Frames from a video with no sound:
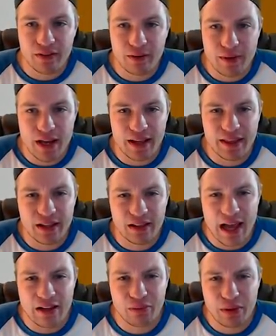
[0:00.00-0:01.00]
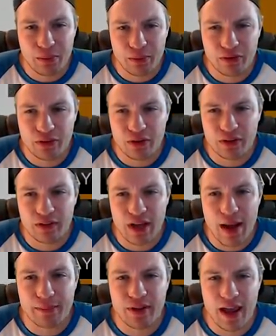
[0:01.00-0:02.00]
to me. I think last week we were still in the
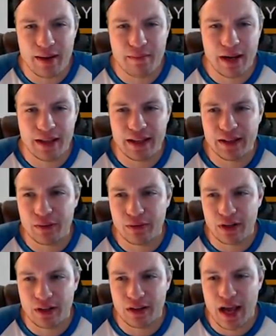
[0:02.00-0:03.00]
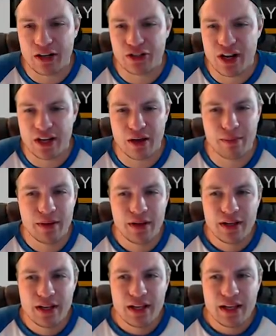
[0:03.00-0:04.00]
top 10, but I think there was like a lot of shakeup
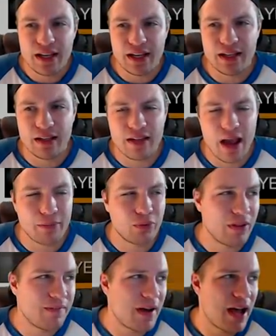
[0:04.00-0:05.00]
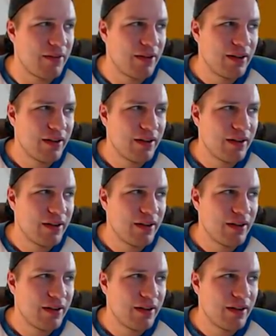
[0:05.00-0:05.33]
in the top 25.